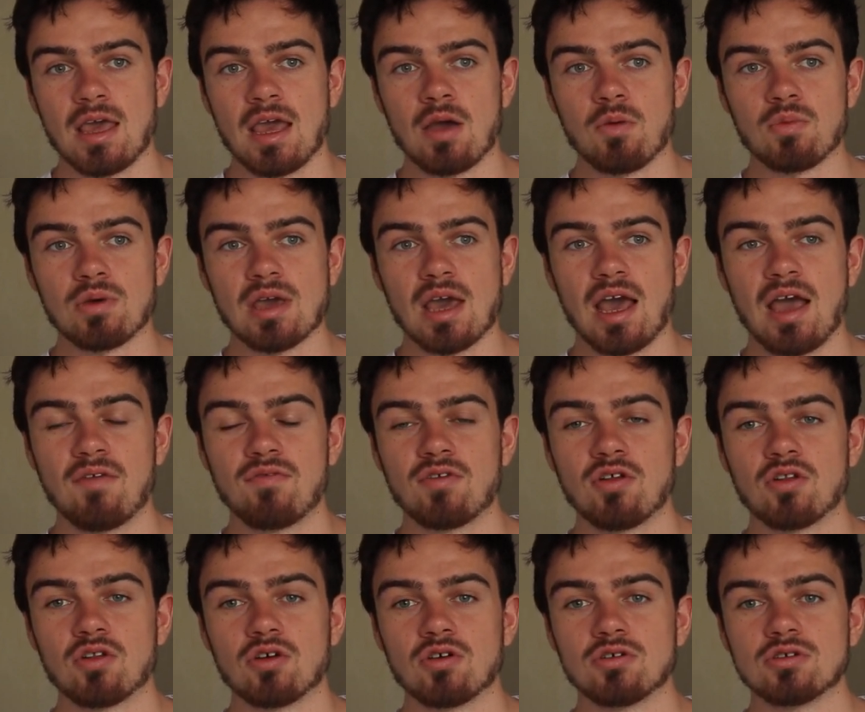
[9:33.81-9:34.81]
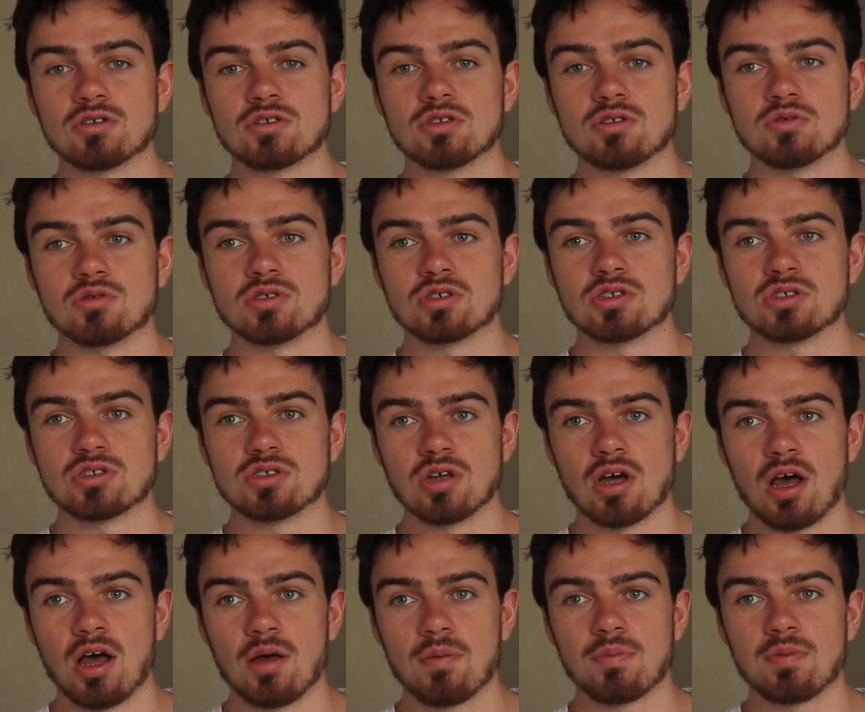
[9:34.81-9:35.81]
And we have to learn to
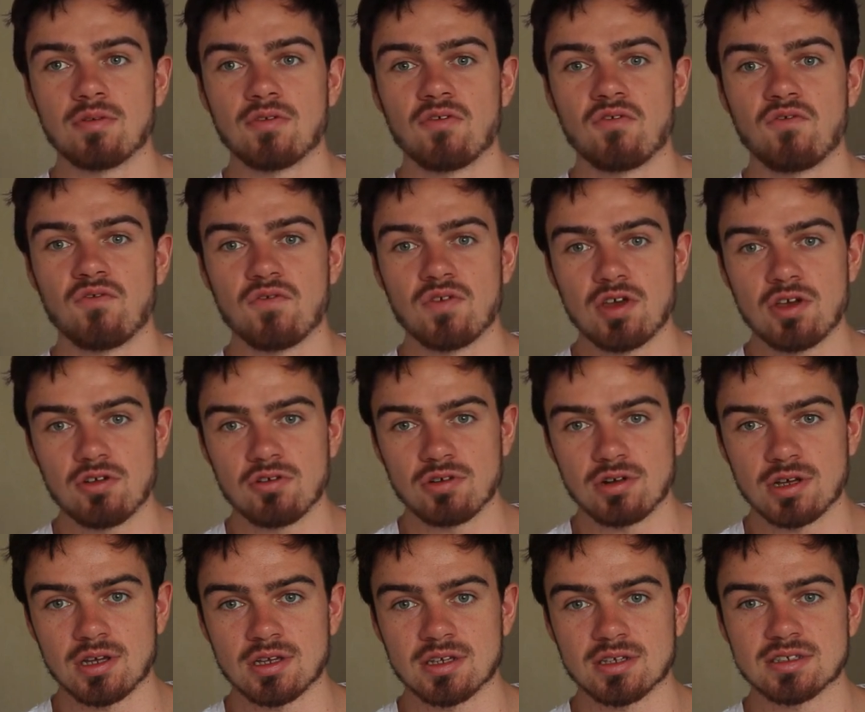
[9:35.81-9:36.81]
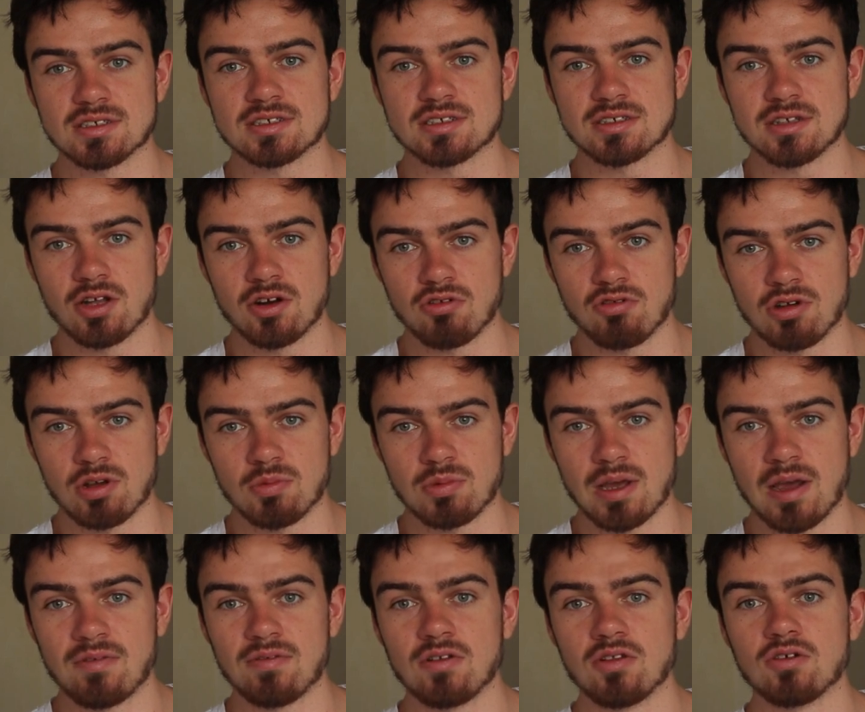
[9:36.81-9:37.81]
stop fearing stuttering. We
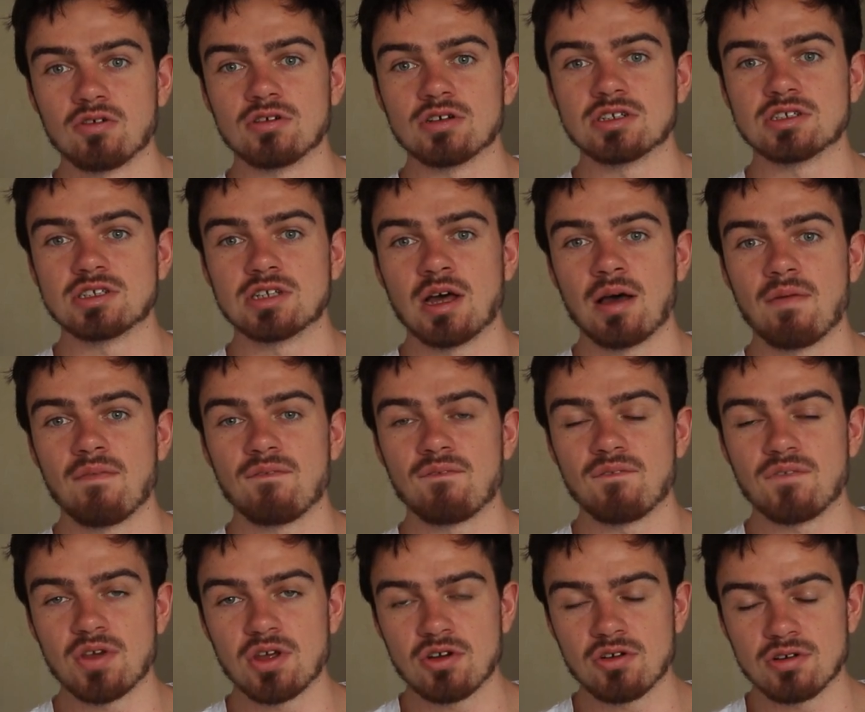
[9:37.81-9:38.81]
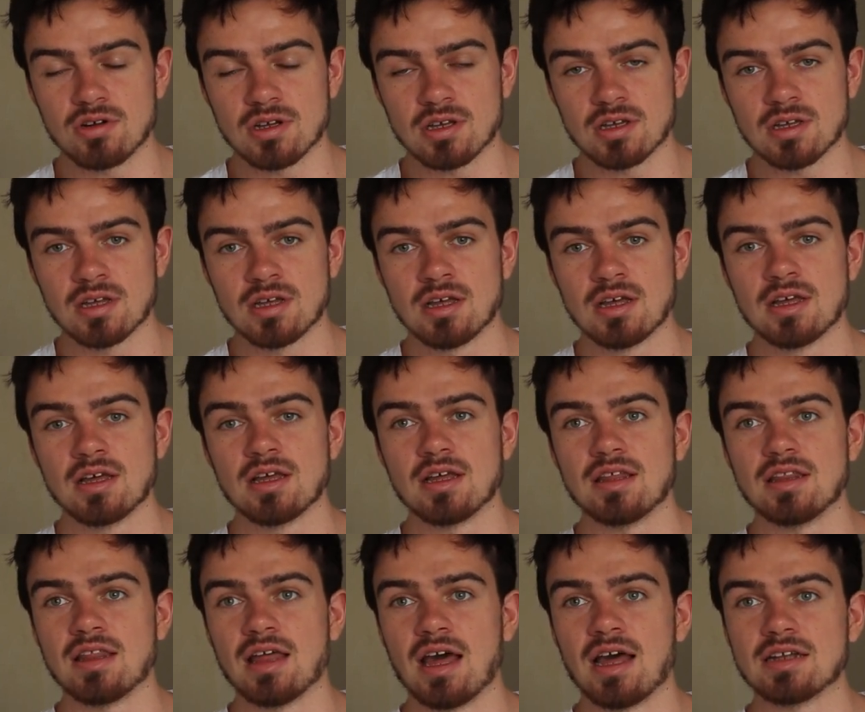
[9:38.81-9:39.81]
have to learn to stop fearing
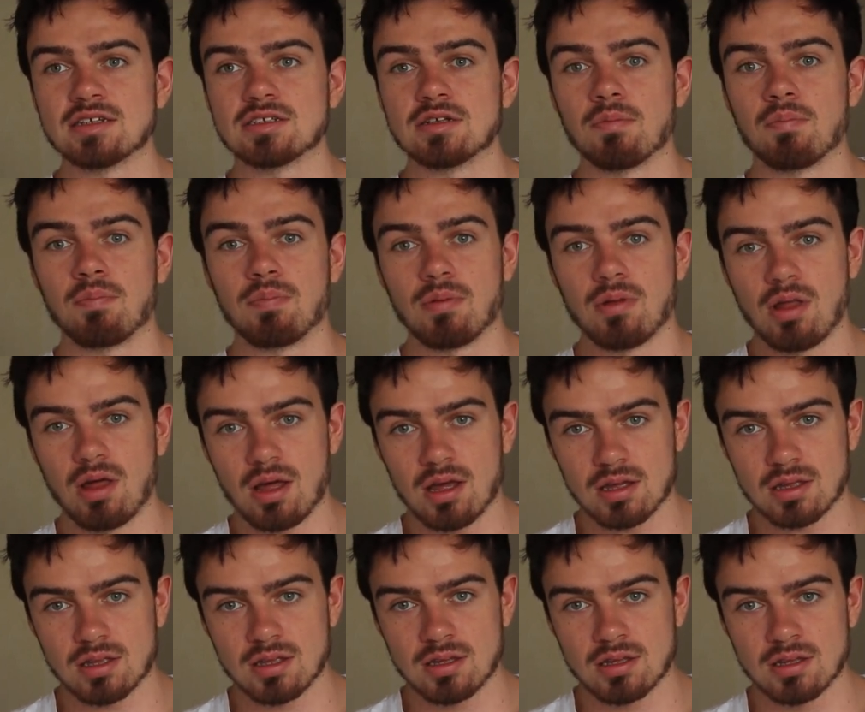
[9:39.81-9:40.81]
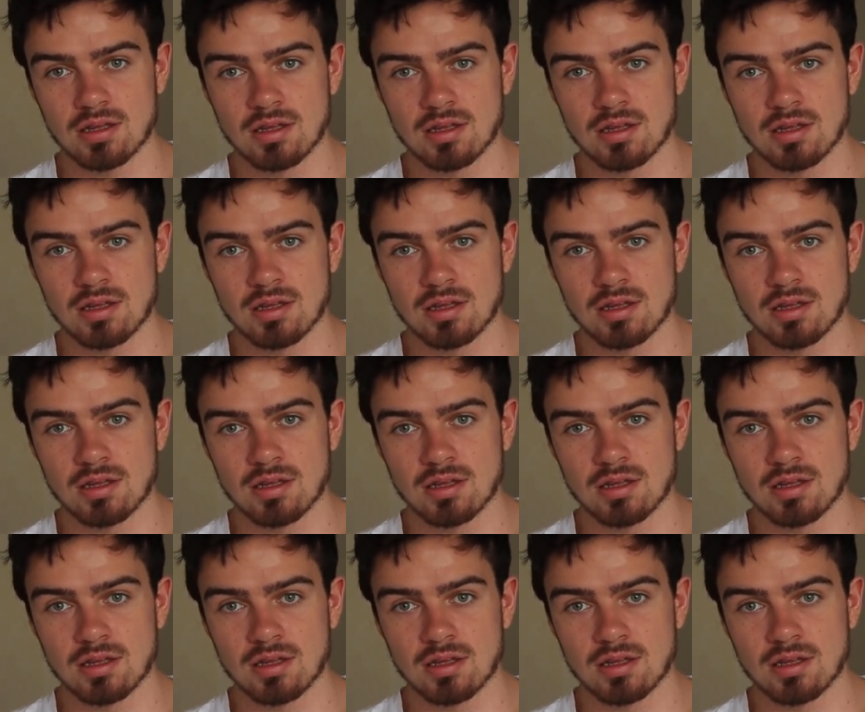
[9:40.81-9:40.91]
that block.